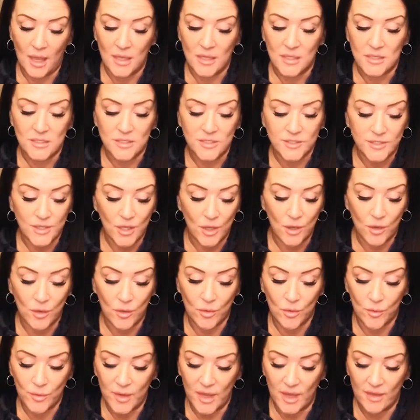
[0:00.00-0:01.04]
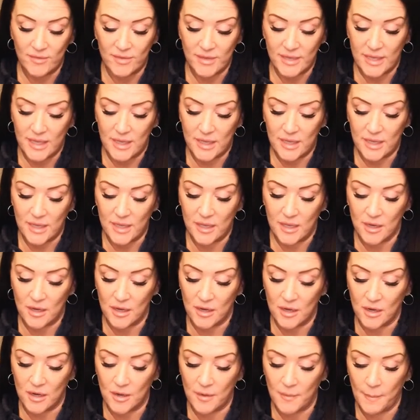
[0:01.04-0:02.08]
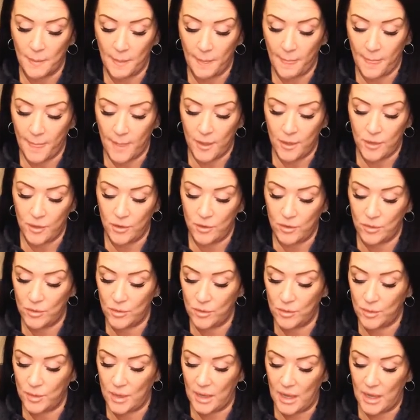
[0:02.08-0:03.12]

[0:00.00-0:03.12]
So we have a king here who